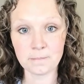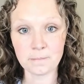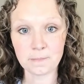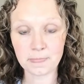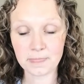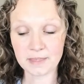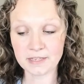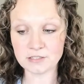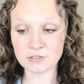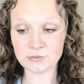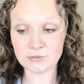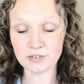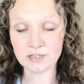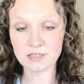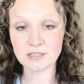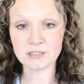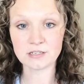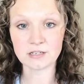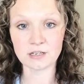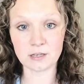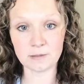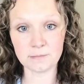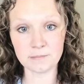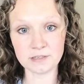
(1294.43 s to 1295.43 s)
it's ready to
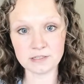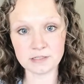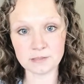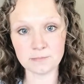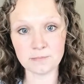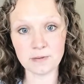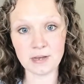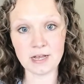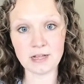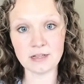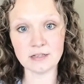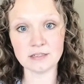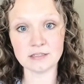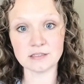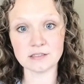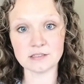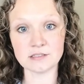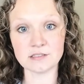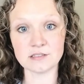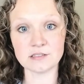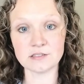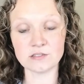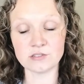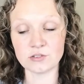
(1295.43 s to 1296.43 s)
come into
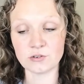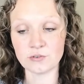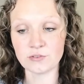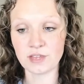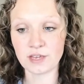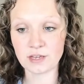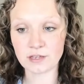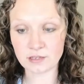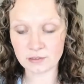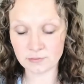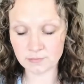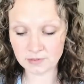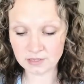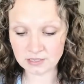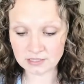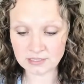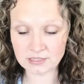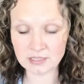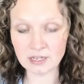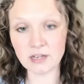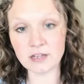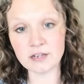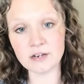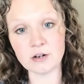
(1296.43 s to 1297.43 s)
balance so that can be
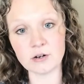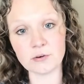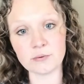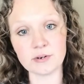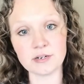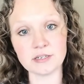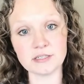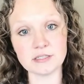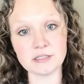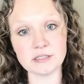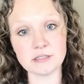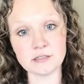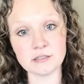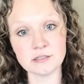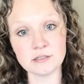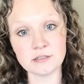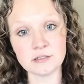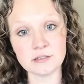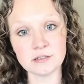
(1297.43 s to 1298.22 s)
done already